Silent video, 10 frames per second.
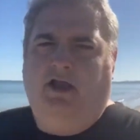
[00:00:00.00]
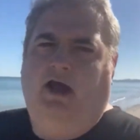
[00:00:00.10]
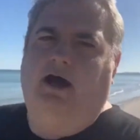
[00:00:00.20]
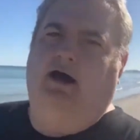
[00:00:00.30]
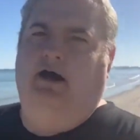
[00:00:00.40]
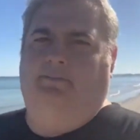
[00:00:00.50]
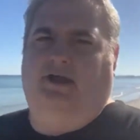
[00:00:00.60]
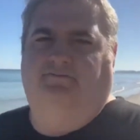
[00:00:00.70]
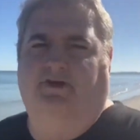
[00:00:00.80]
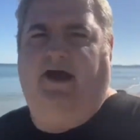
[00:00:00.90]
Um,
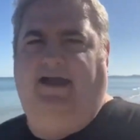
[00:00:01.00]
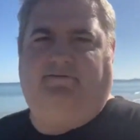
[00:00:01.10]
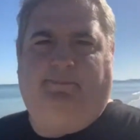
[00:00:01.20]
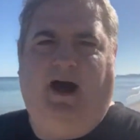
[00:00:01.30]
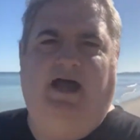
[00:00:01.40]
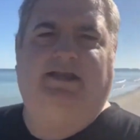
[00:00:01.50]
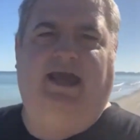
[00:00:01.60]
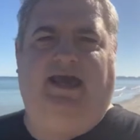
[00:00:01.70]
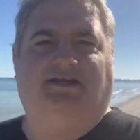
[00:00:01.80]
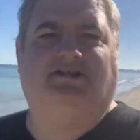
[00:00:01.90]
if you have a
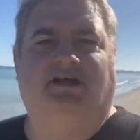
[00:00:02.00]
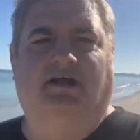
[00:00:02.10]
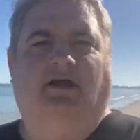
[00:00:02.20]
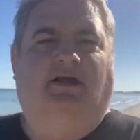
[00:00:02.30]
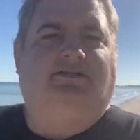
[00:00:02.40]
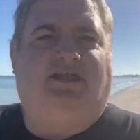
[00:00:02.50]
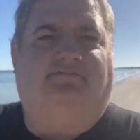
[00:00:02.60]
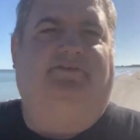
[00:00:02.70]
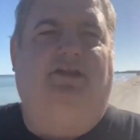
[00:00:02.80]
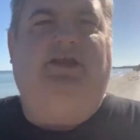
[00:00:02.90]
podcast,
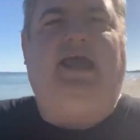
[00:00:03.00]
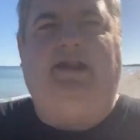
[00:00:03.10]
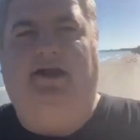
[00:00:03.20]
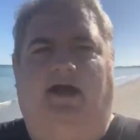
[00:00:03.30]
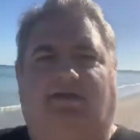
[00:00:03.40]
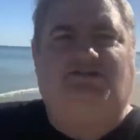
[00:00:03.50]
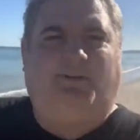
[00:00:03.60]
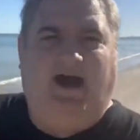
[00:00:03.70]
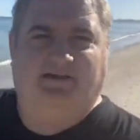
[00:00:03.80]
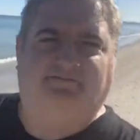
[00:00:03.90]
definitely get it on
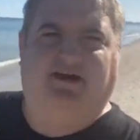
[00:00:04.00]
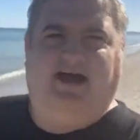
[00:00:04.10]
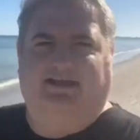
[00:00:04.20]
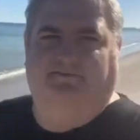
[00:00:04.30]
Spotify.